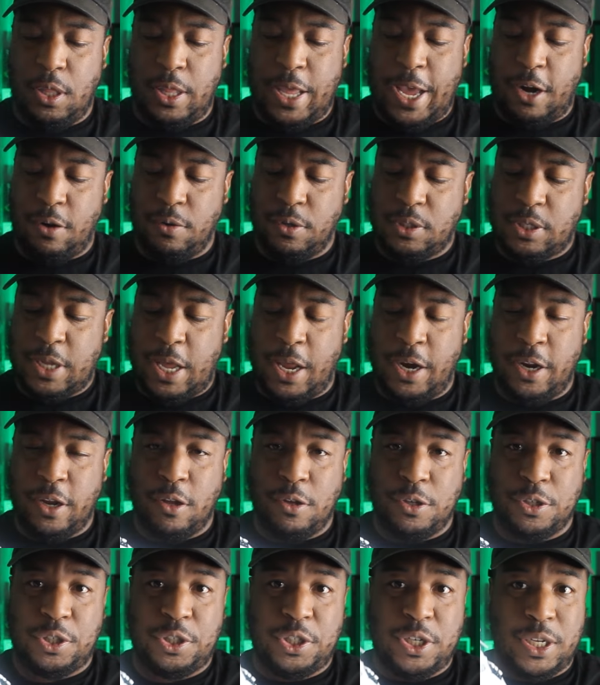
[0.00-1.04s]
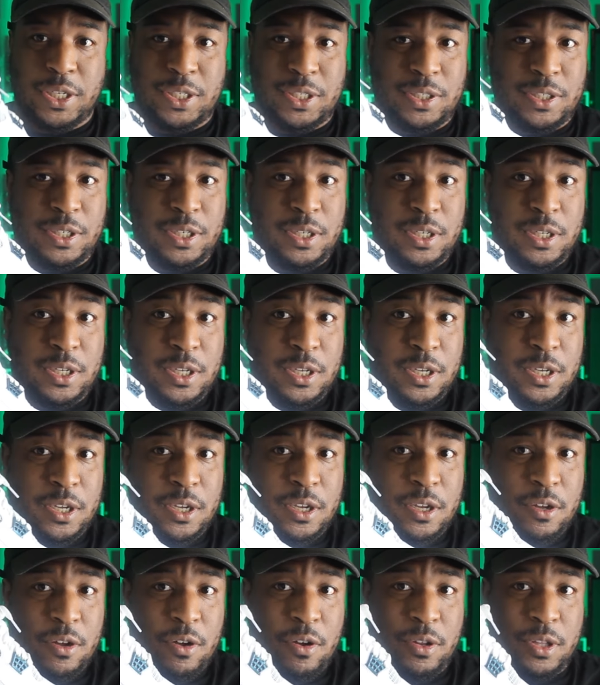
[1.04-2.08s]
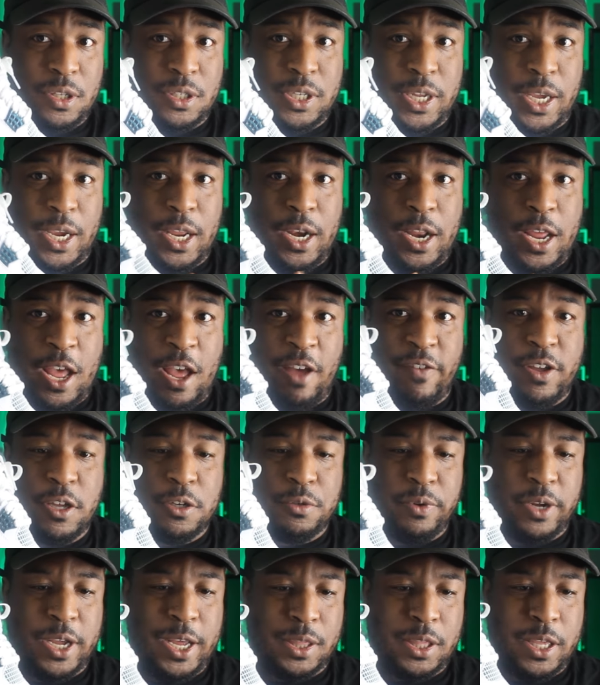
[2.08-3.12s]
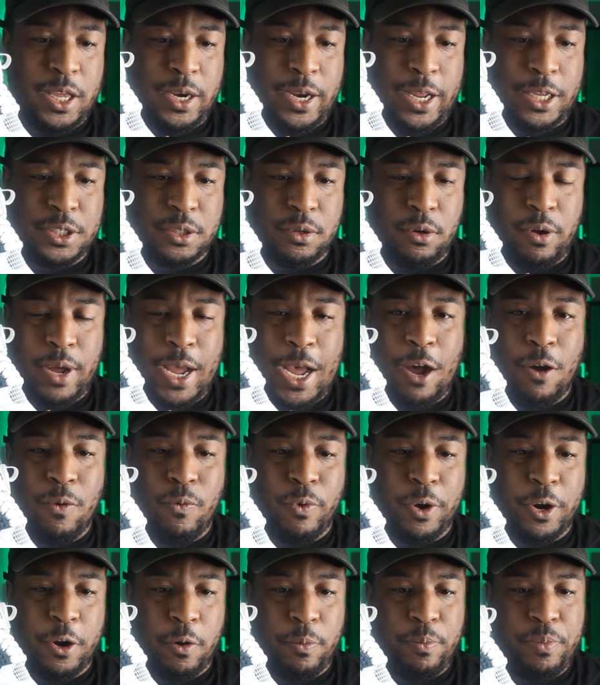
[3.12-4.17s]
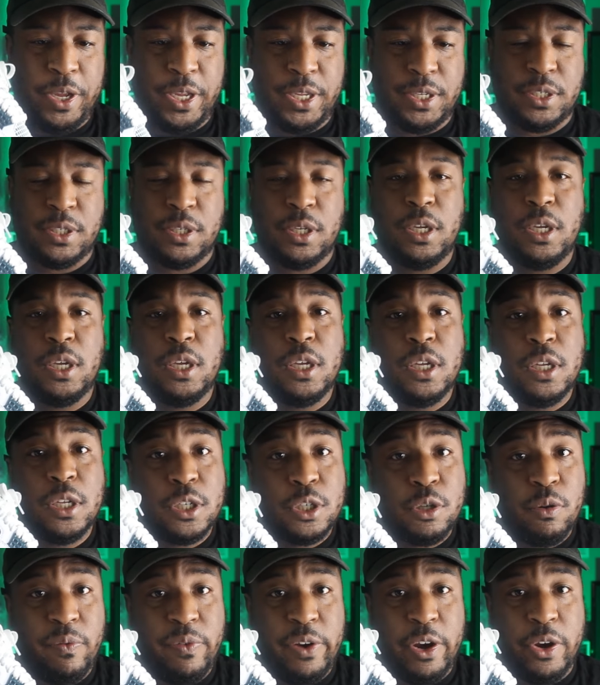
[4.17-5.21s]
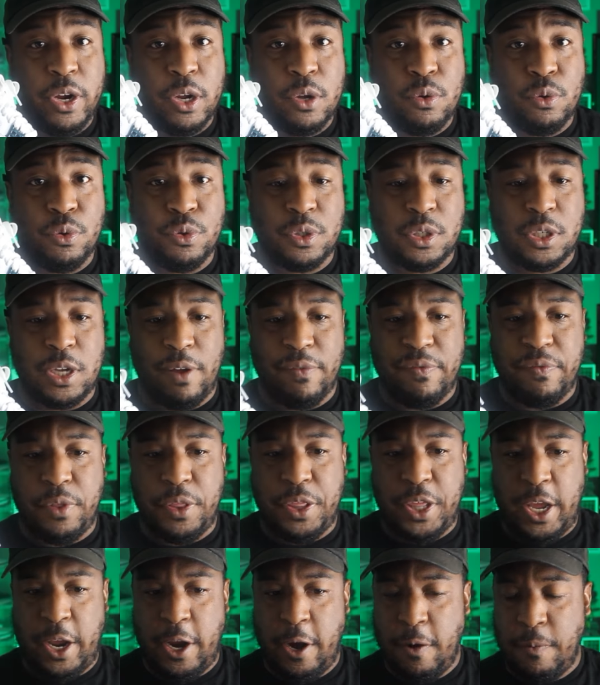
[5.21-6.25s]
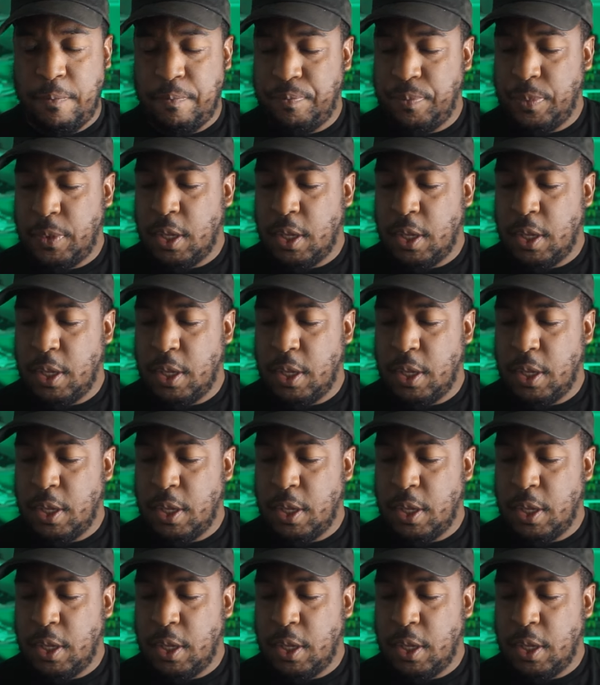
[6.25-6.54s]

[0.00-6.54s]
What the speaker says: the lateral side, it goes just on the second half because we got that nice little outrigger piece. So very cool stuff there.